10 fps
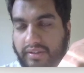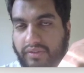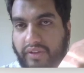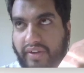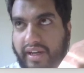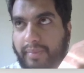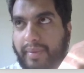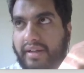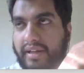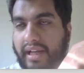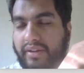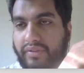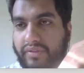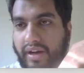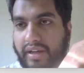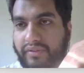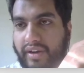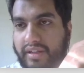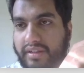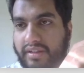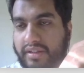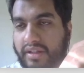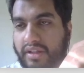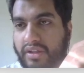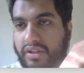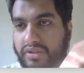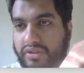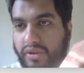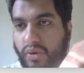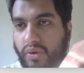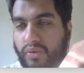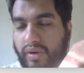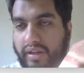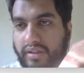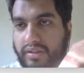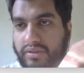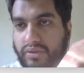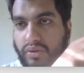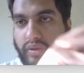if I get a pattern like 1101, so